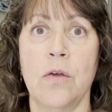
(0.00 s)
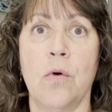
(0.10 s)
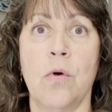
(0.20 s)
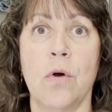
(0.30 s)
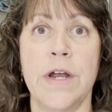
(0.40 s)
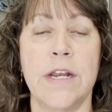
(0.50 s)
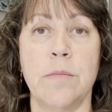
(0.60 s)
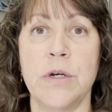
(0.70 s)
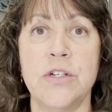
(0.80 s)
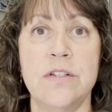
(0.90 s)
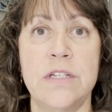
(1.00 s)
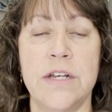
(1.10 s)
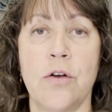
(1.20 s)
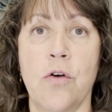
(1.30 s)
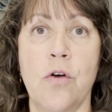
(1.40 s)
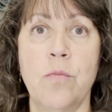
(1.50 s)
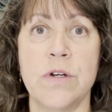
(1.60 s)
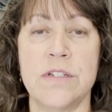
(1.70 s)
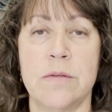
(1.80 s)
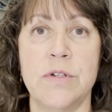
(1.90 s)
or an emergency at home where
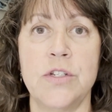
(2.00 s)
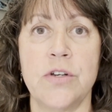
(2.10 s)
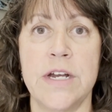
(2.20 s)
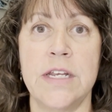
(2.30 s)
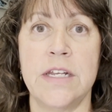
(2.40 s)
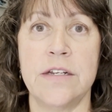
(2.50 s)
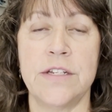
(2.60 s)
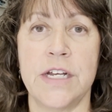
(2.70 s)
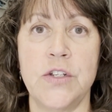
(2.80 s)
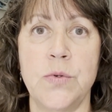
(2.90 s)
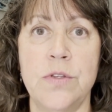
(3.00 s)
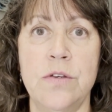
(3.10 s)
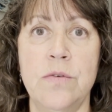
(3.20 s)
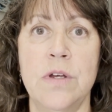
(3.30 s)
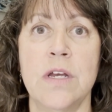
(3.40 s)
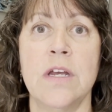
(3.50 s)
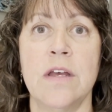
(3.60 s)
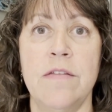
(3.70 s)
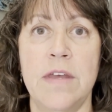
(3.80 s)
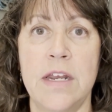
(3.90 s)
someone's trying to get in touch with you,
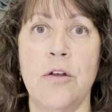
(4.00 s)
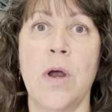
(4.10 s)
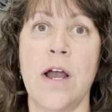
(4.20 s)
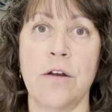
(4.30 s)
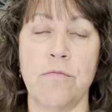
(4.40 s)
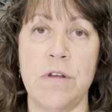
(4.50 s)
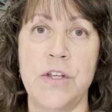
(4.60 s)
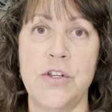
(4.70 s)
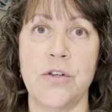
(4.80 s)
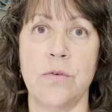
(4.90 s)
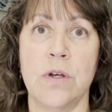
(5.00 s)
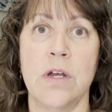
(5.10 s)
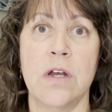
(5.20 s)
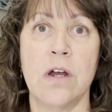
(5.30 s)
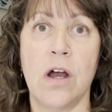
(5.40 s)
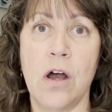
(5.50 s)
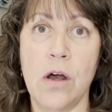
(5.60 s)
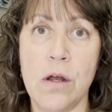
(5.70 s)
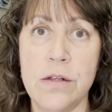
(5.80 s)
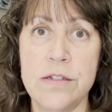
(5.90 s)
they know how to reach you.
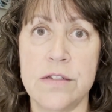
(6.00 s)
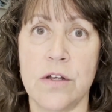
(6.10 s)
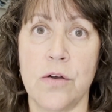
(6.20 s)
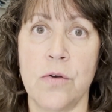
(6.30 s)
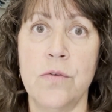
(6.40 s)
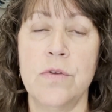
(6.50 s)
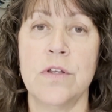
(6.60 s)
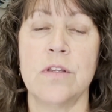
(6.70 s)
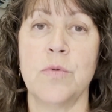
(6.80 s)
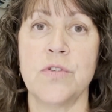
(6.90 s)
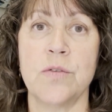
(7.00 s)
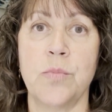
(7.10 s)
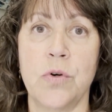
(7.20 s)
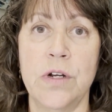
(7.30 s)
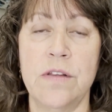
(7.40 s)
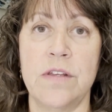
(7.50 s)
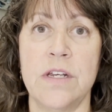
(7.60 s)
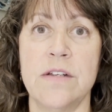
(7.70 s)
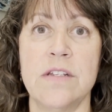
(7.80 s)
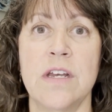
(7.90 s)
Also, the most important thing
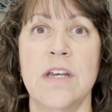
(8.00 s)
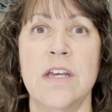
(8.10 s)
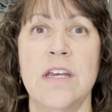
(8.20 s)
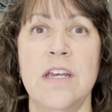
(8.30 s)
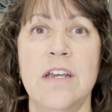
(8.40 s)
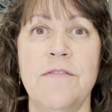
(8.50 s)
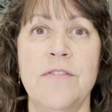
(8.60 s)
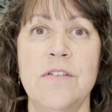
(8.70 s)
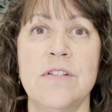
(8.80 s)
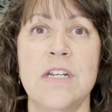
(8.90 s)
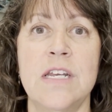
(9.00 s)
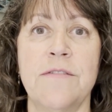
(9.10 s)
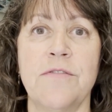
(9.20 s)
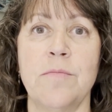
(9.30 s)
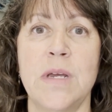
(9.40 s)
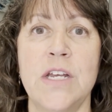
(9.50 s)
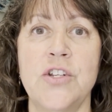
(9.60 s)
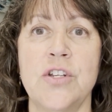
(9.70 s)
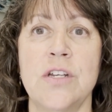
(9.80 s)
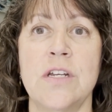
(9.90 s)
is if there's any
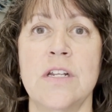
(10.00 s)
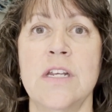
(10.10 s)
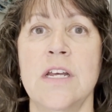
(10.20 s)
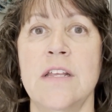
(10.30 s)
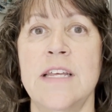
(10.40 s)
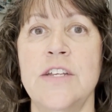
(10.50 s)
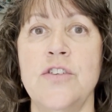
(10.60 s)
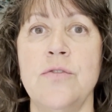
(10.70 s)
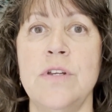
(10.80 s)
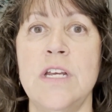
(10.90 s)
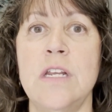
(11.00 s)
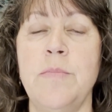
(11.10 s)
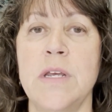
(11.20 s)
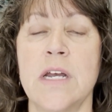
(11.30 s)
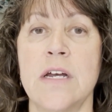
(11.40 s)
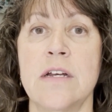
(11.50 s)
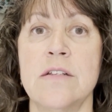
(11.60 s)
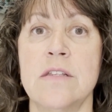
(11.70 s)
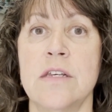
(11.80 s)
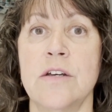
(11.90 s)
information that you need
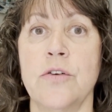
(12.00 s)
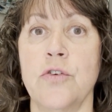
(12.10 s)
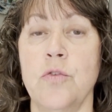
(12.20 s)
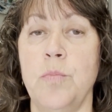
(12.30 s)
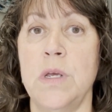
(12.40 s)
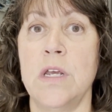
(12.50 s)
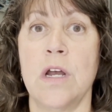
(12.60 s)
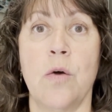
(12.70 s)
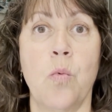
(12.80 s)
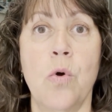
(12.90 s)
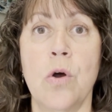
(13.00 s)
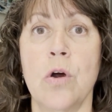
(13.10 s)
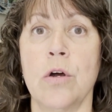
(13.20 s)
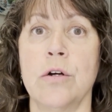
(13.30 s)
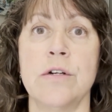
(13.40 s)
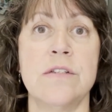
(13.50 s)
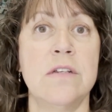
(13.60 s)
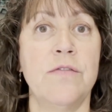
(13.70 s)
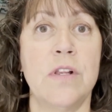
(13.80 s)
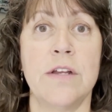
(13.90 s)
because there could be a war or
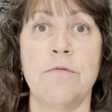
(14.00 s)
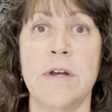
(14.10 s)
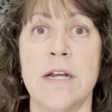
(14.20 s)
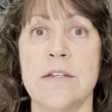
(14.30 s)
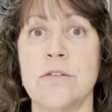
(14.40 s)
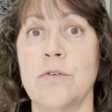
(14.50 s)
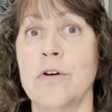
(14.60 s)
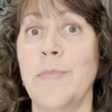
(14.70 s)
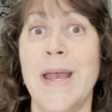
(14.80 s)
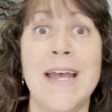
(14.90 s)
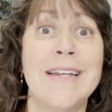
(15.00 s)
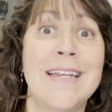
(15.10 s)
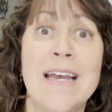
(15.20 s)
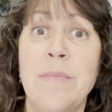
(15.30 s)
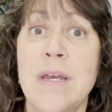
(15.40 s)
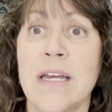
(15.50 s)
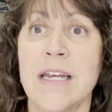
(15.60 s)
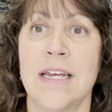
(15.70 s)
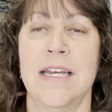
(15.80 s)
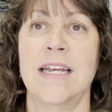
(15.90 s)
civil unrest or a pandemic,
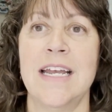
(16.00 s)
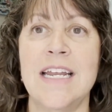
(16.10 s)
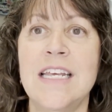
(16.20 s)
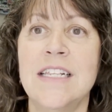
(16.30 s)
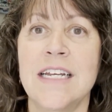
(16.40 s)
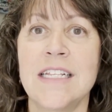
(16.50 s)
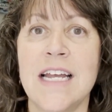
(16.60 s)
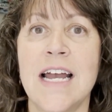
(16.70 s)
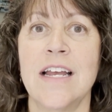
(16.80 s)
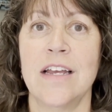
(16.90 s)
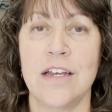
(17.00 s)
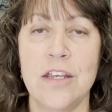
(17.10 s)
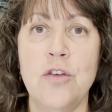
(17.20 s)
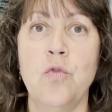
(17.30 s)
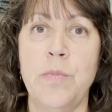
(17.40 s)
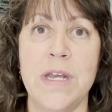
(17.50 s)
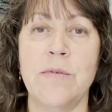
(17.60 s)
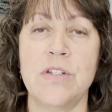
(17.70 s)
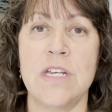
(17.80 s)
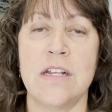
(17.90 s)
anything like that, you will be
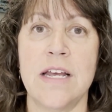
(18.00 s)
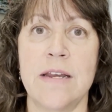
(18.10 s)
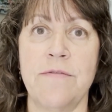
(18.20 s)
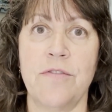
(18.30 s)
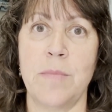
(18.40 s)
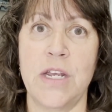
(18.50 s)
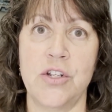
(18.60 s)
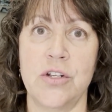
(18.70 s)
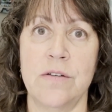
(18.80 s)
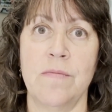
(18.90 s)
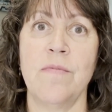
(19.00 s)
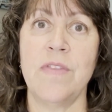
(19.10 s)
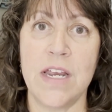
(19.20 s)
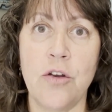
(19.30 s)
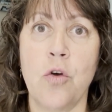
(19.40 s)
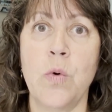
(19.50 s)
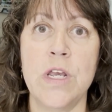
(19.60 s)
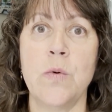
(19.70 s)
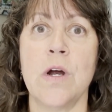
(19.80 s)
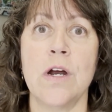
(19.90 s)
able to get that information. They know where
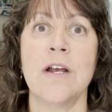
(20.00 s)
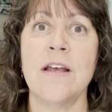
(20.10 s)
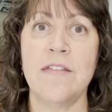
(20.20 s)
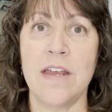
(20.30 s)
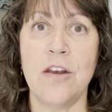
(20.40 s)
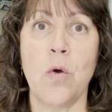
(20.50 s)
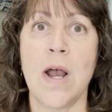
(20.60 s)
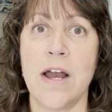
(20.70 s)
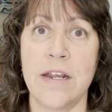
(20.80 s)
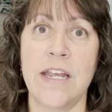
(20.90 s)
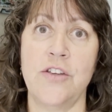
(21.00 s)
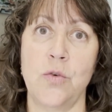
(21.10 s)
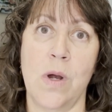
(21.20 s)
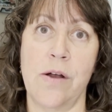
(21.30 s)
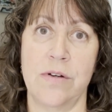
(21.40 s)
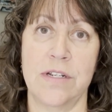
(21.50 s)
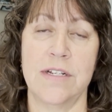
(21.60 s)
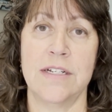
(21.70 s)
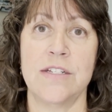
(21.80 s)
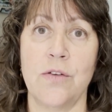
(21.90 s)
you are, they know how to get you out.
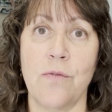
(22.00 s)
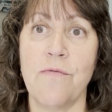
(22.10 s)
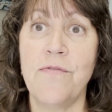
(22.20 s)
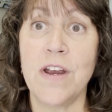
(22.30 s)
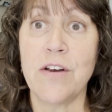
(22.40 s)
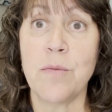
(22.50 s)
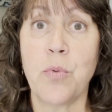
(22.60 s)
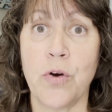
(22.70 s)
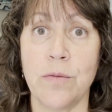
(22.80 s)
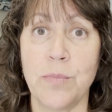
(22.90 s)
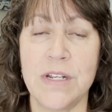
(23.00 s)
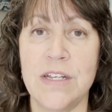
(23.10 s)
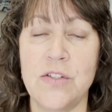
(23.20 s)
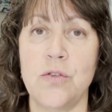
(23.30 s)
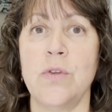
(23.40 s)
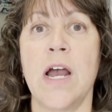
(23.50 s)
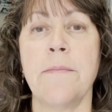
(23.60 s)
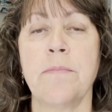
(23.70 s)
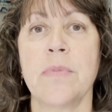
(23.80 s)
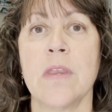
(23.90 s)
So very important, please do that.
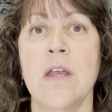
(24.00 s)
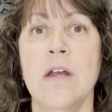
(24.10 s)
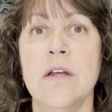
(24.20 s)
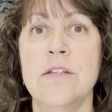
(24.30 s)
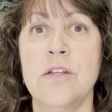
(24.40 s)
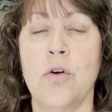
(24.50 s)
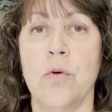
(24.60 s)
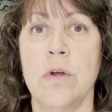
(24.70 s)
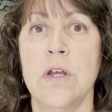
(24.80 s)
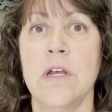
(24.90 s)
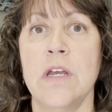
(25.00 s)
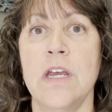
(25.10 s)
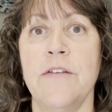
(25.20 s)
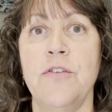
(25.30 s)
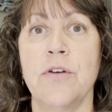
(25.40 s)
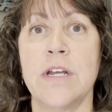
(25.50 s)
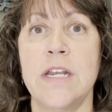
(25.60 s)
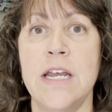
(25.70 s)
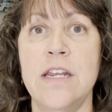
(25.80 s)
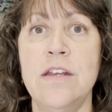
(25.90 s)
So if you're
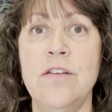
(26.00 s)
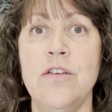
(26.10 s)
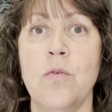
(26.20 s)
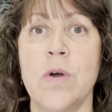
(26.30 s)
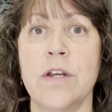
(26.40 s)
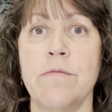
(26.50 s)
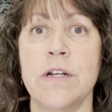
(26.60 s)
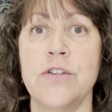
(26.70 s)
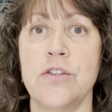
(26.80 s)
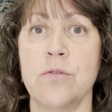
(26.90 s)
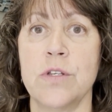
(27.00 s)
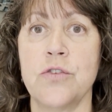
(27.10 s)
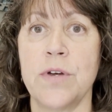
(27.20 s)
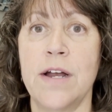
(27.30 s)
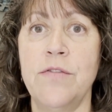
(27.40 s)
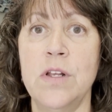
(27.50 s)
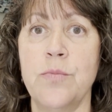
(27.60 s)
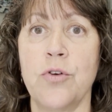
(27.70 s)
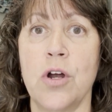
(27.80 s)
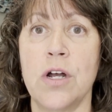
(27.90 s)
Canadian, you want to register with Travel
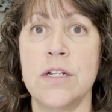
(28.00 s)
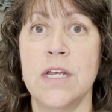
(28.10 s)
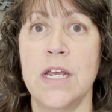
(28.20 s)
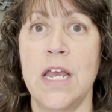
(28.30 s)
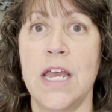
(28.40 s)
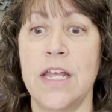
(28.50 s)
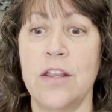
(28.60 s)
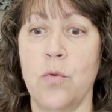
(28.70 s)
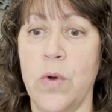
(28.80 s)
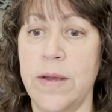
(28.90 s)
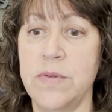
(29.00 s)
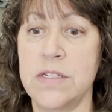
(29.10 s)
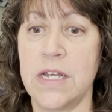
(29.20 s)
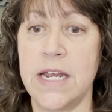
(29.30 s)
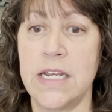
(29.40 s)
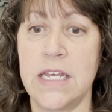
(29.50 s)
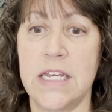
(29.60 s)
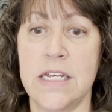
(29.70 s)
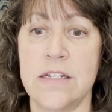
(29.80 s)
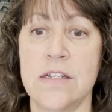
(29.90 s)
Abroad, and the website
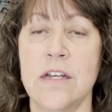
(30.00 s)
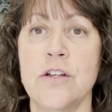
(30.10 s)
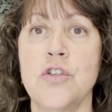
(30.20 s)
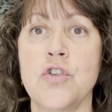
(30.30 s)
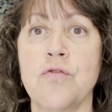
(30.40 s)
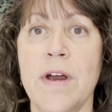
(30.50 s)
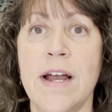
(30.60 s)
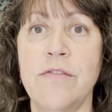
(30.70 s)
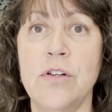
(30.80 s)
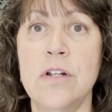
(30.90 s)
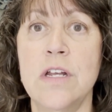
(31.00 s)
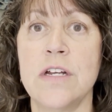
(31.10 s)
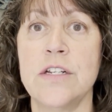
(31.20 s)
is travel.gc.ca.